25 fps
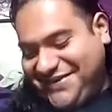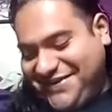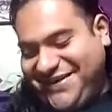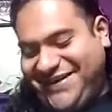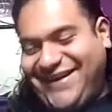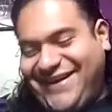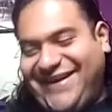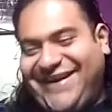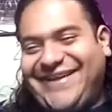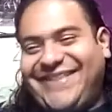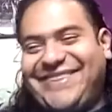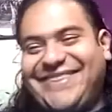
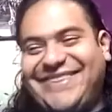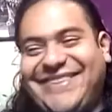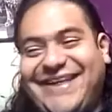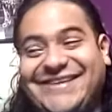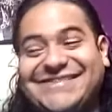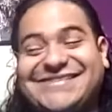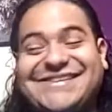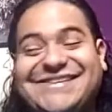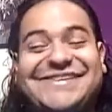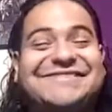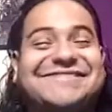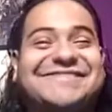That
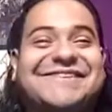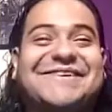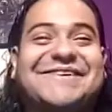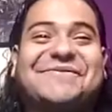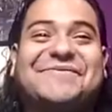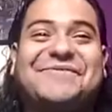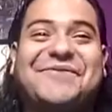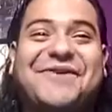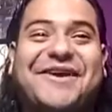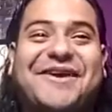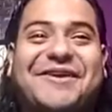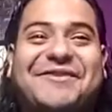sounds
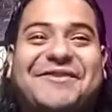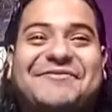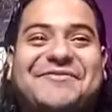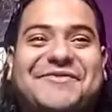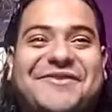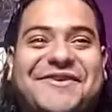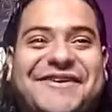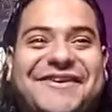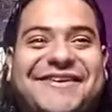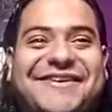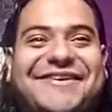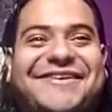like fucking
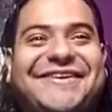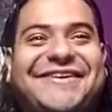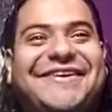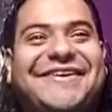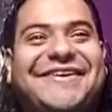fun.